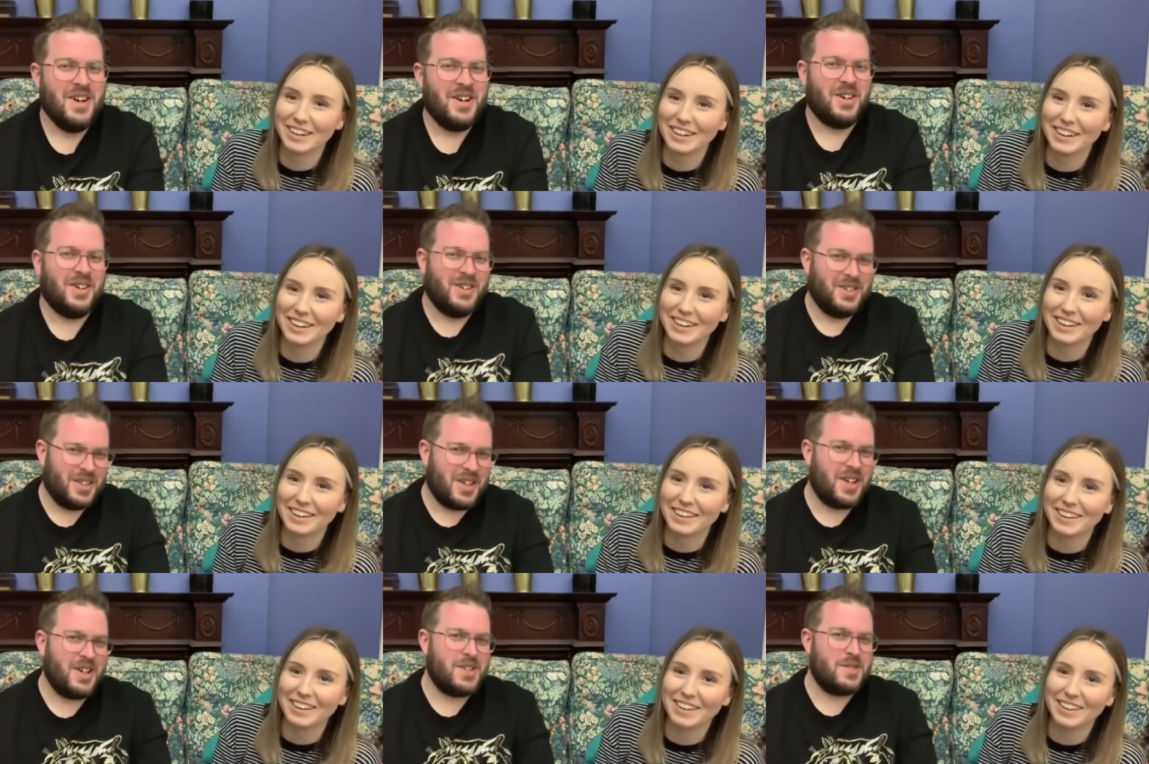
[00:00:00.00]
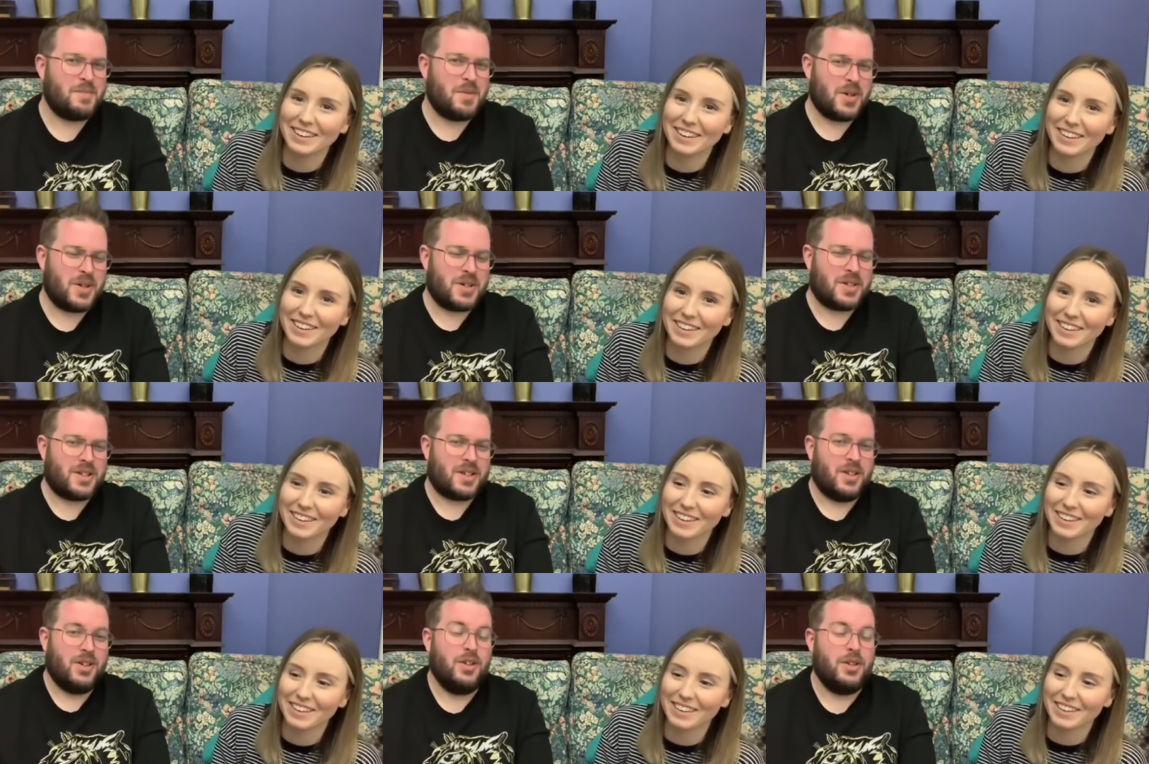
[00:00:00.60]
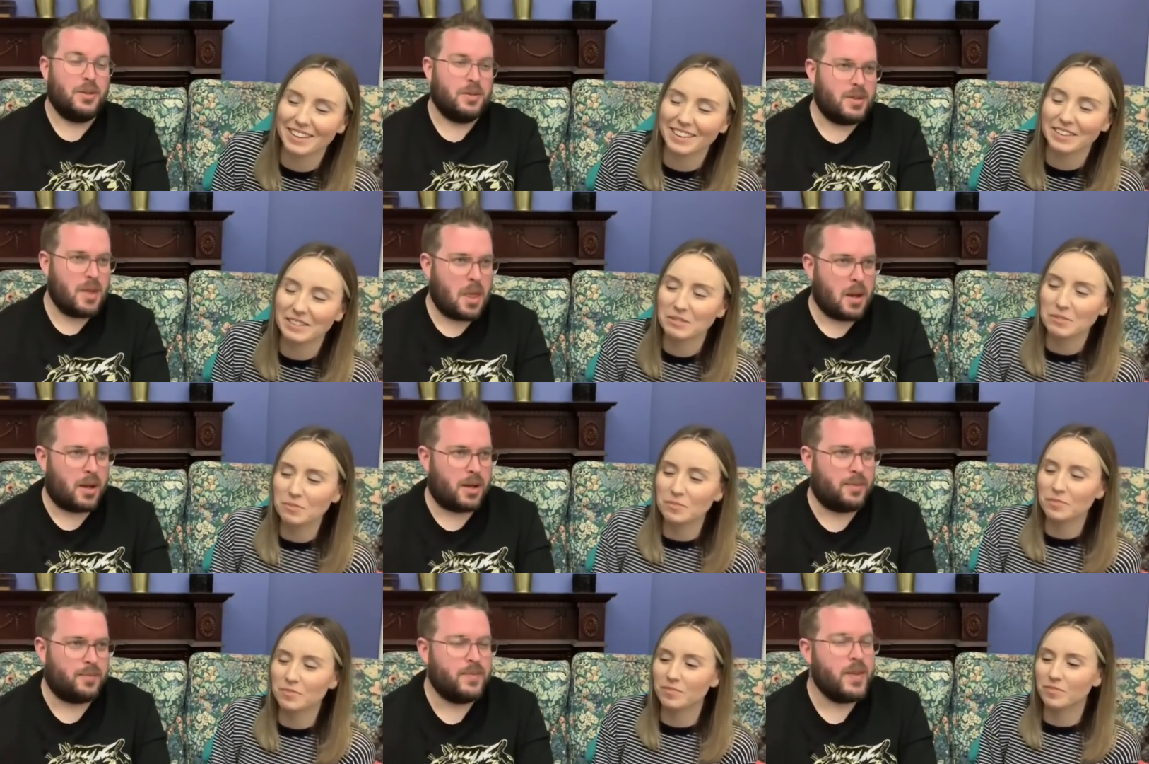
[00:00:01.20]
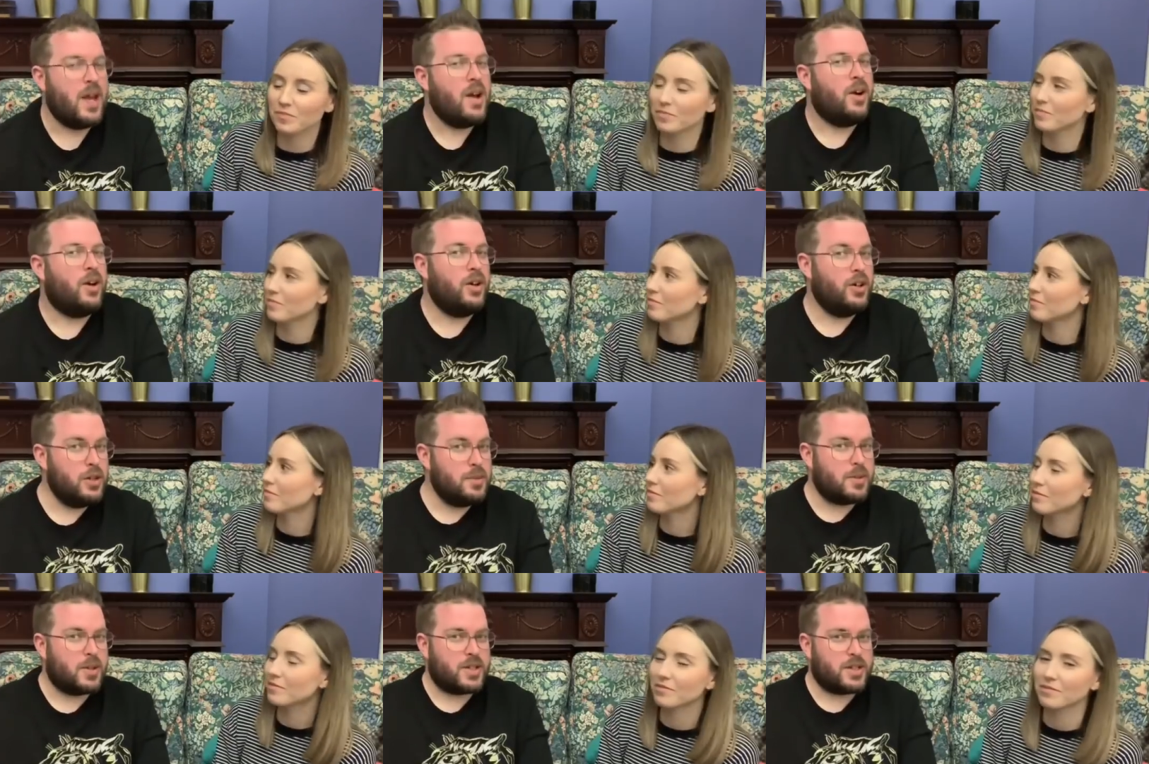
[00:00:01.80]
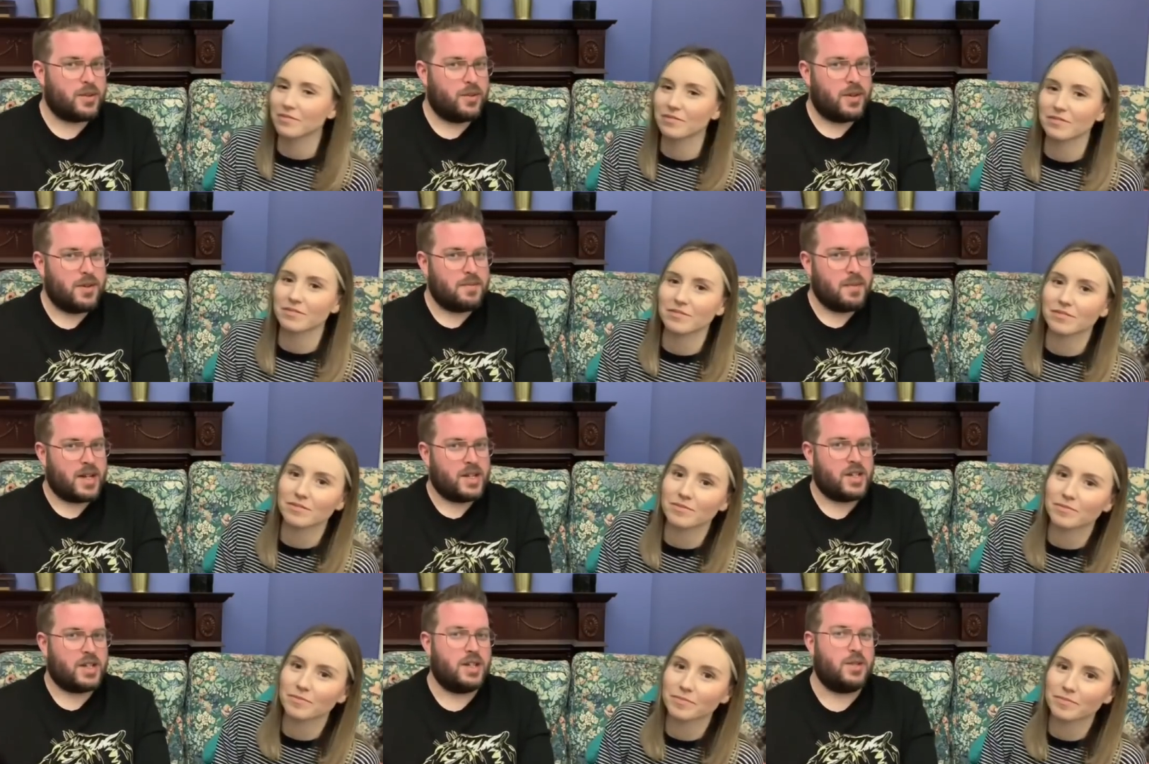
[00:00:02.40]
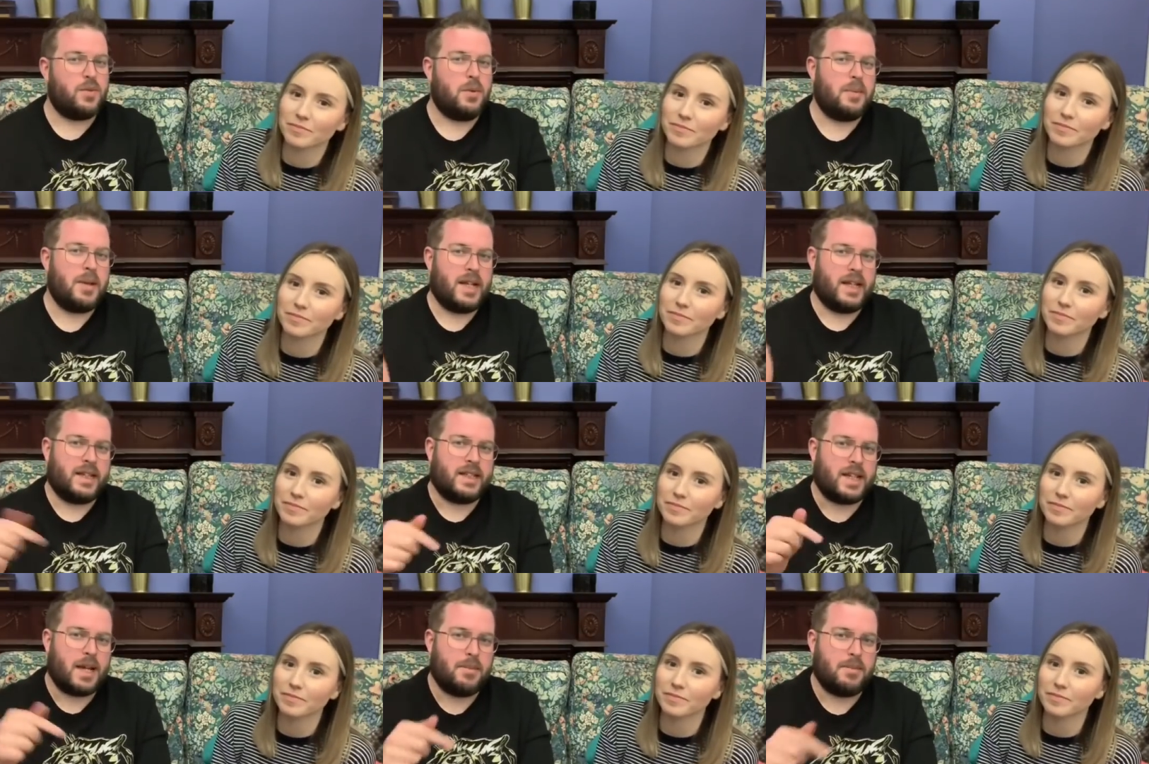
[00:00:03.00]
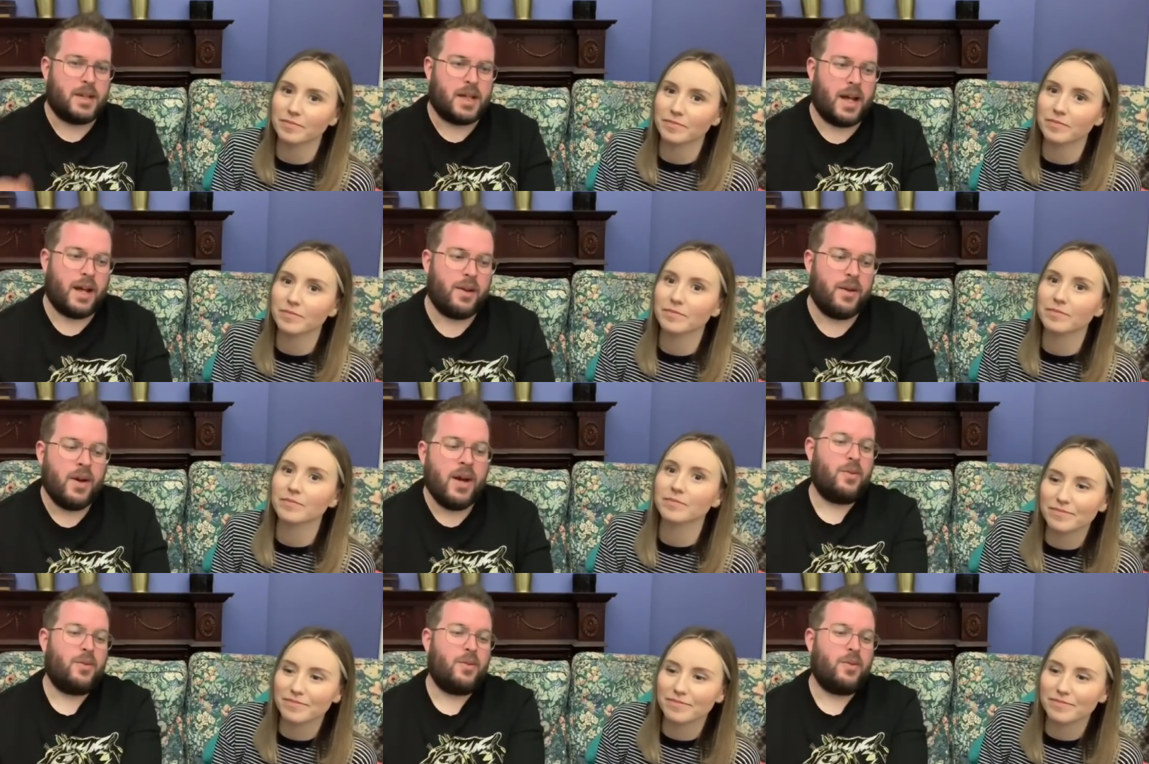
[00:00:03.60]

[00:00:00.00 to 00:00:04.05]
Speaker 1: All those books, all the books that we've mentioned will be linked down below.